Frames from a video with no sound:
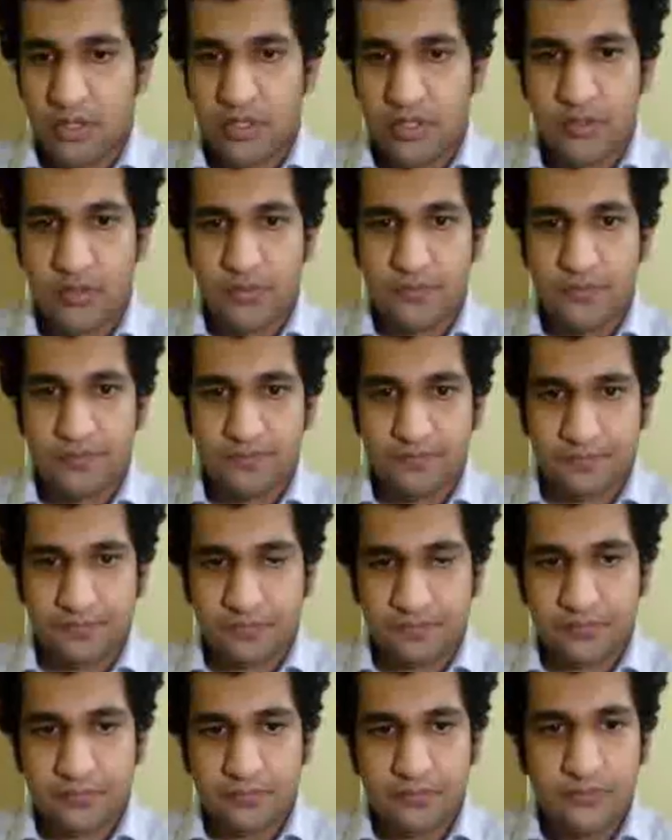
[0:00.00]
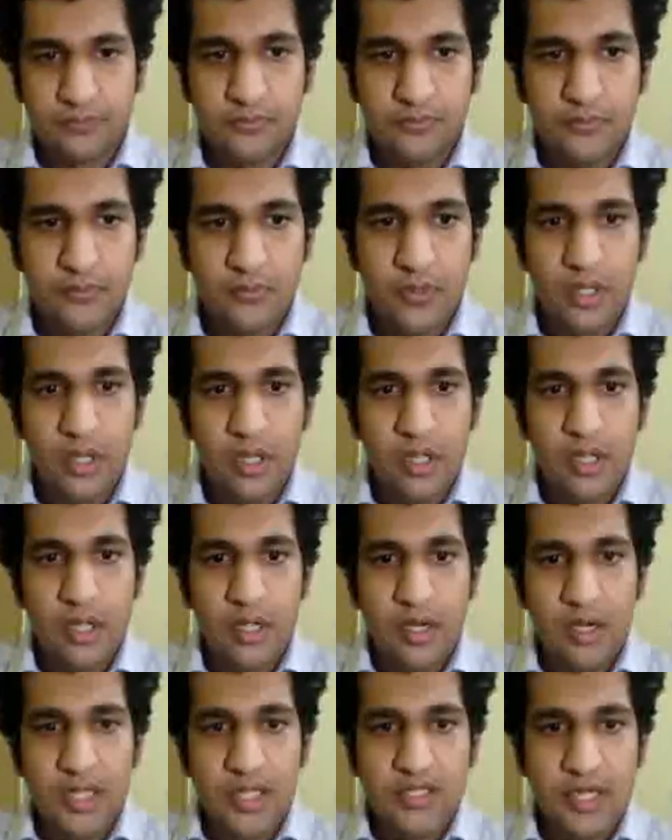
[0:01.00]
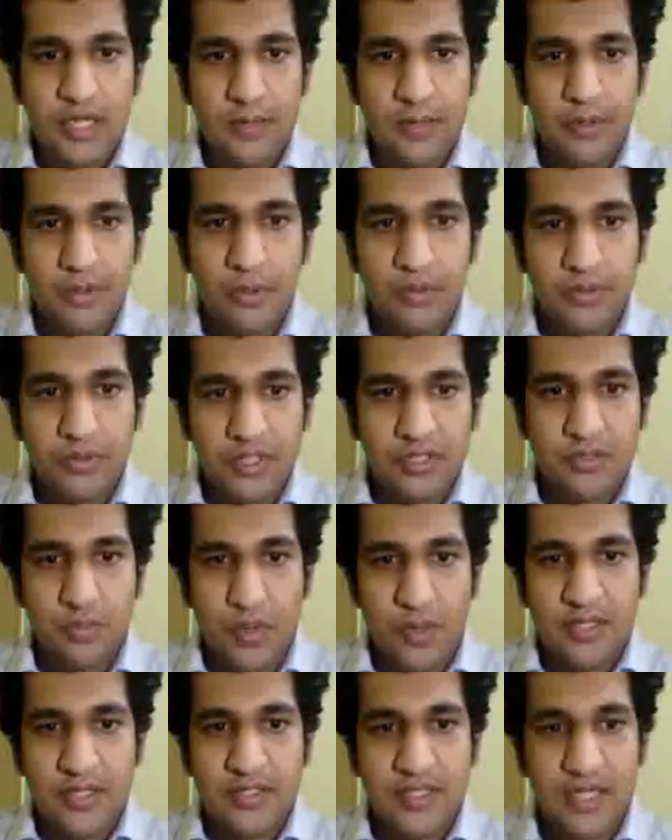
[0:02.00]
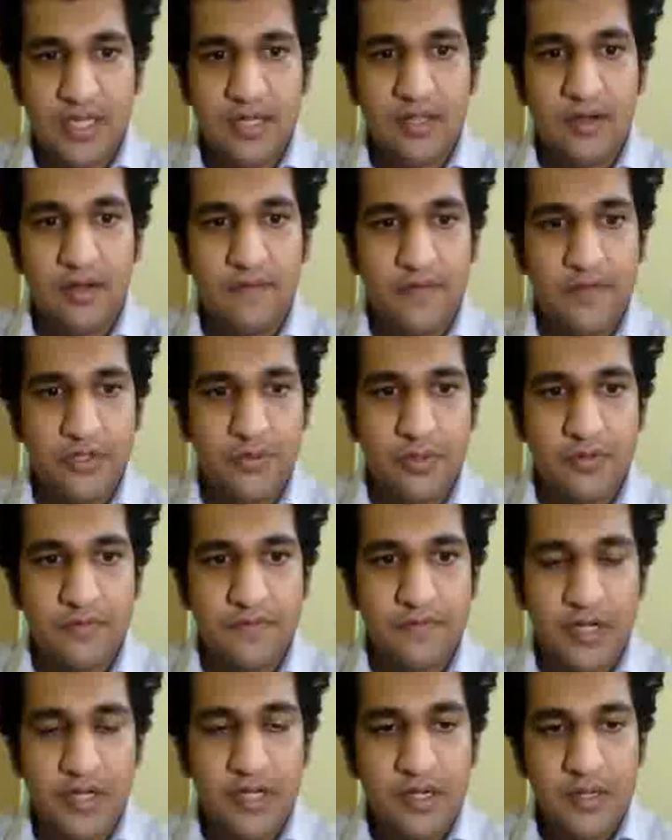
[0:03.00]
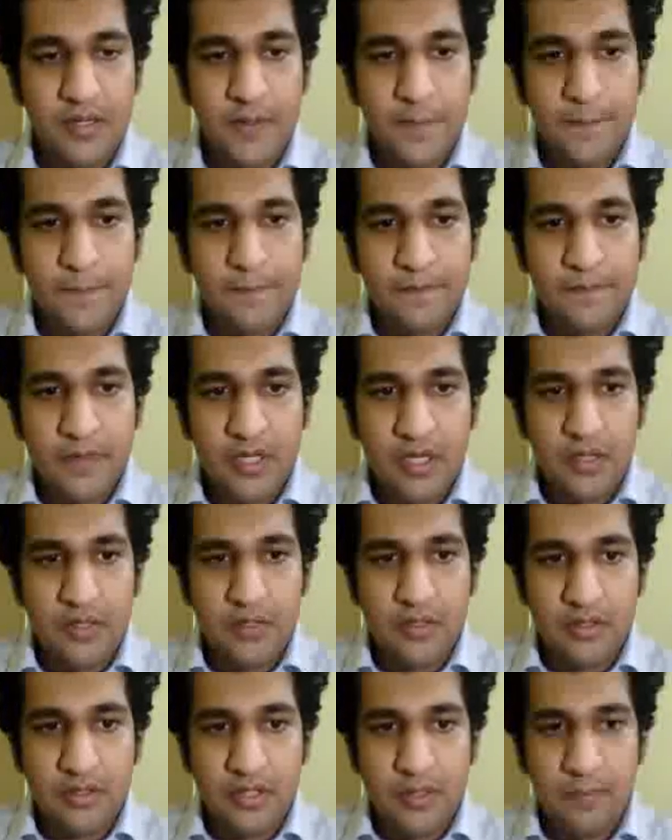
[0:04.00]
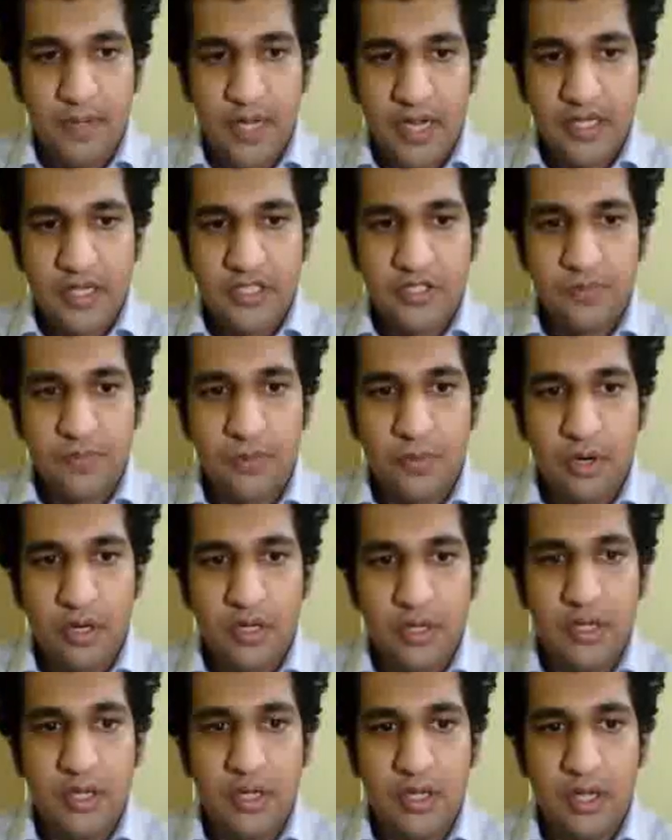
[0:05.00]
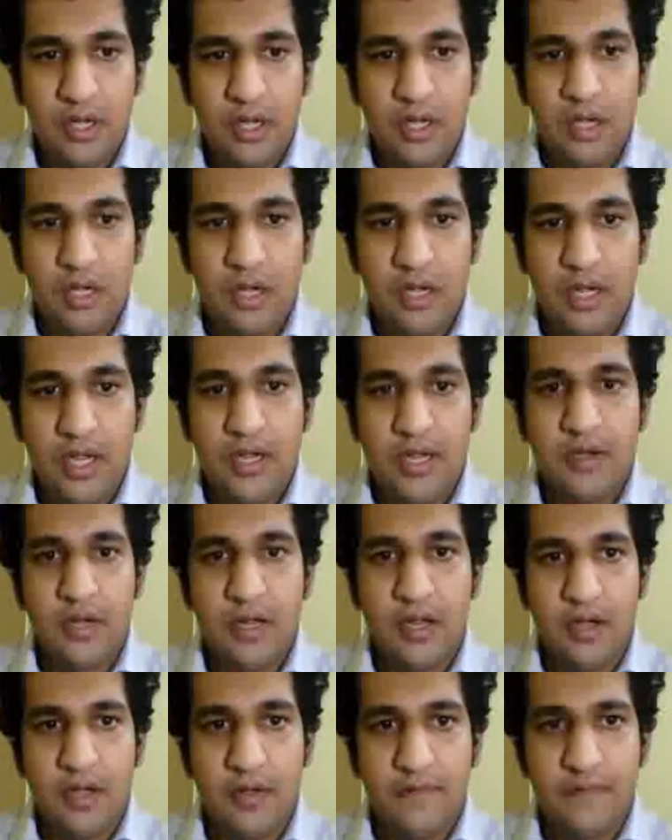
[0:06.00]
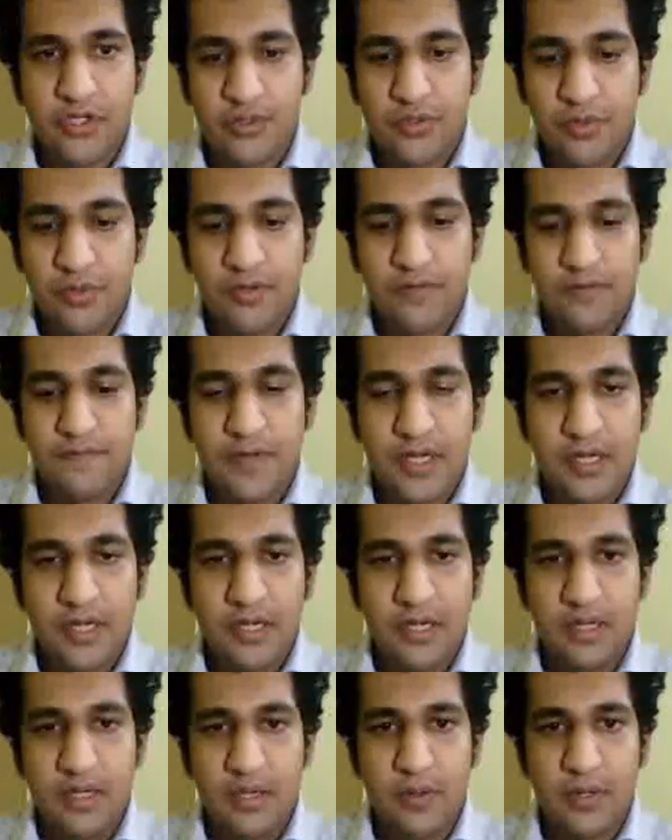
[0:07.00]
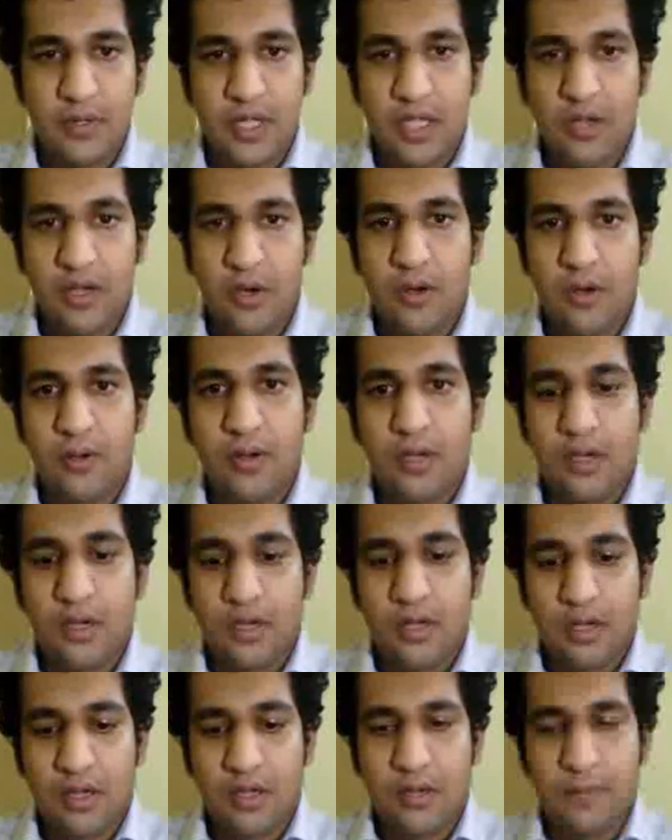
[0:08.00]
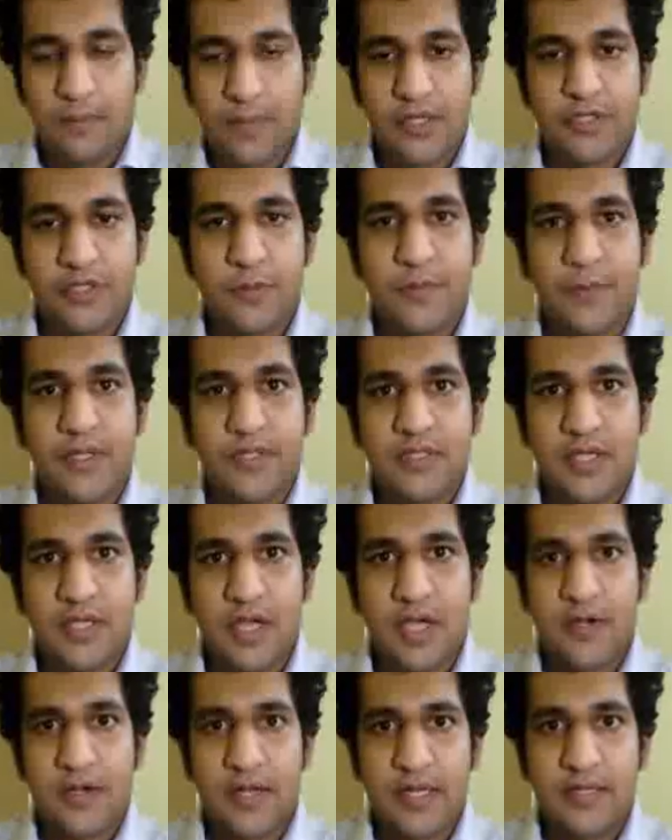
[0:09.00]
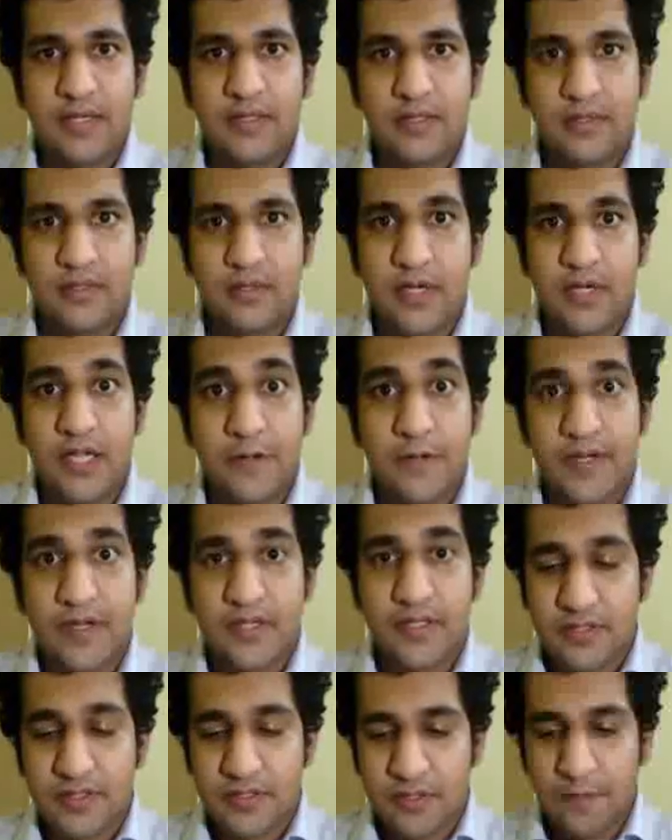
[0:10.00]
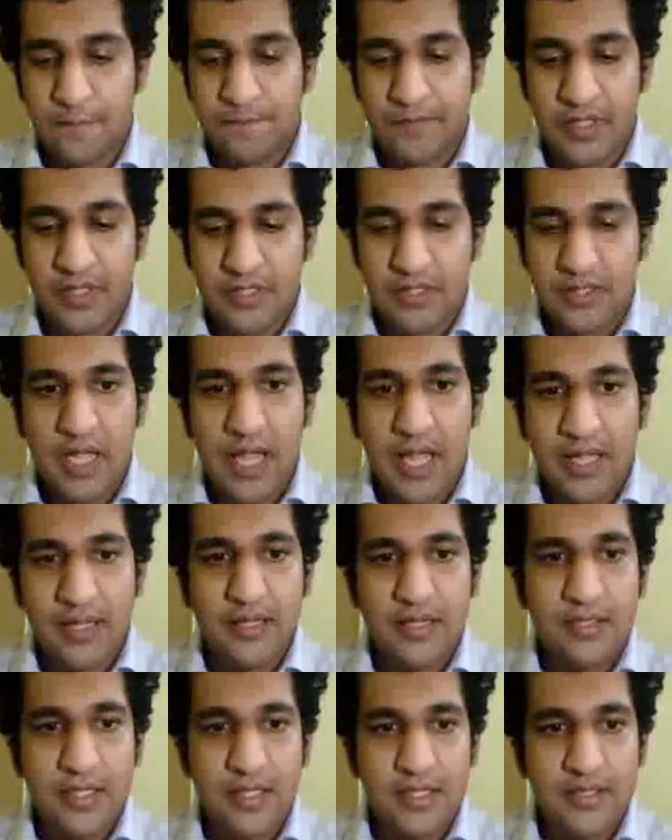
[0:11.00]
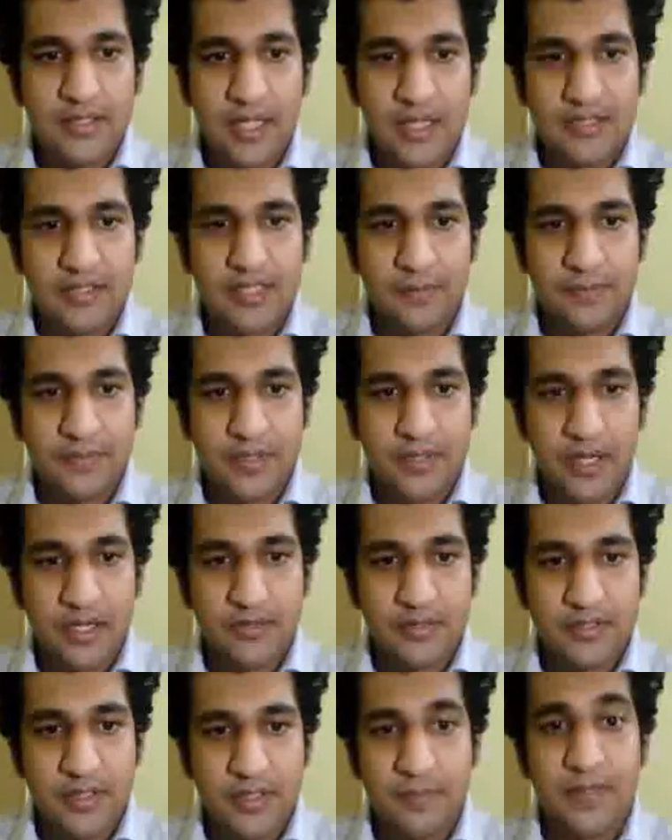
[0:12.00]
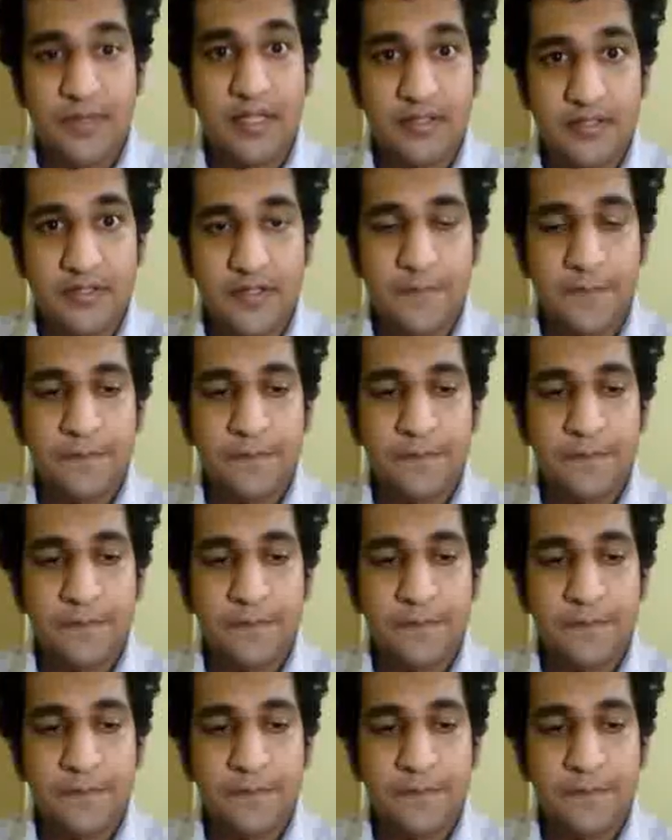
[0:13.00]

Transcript: So let's come to just one single visual field. Now, the blind spot in a visual field, okay, all measurements are in degrees. So it's the angle that subtends.